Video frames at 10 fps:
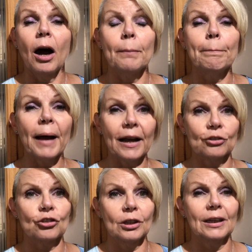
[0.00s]
I
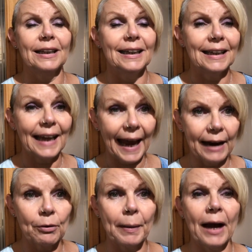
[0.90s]
passionately
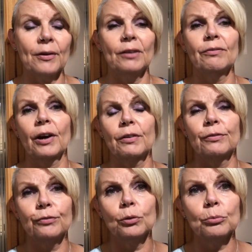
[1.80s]
care about and am very
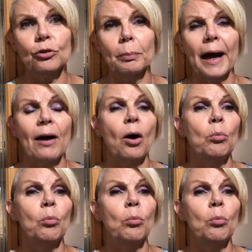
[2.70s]
informed about.